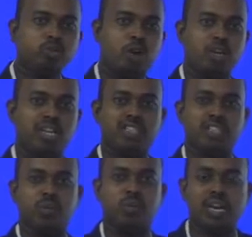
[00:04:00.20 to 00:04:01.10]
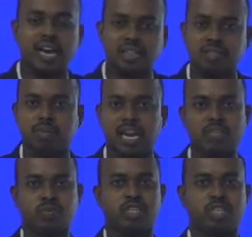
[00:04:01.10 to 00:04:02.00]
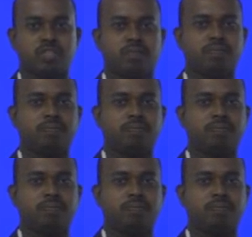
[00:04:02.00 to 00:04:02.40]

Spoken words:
modulation we are having some classification.